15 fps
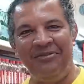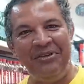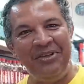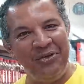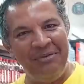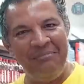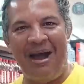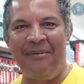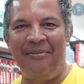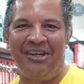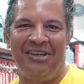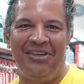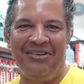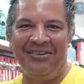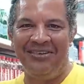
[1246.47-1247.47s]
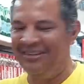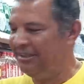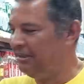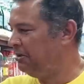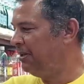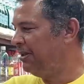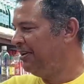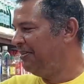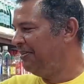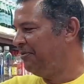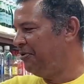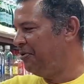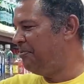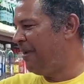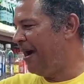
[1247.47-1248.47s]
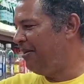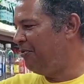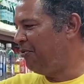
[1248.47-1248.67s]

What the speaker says: We doing barbecue. You buy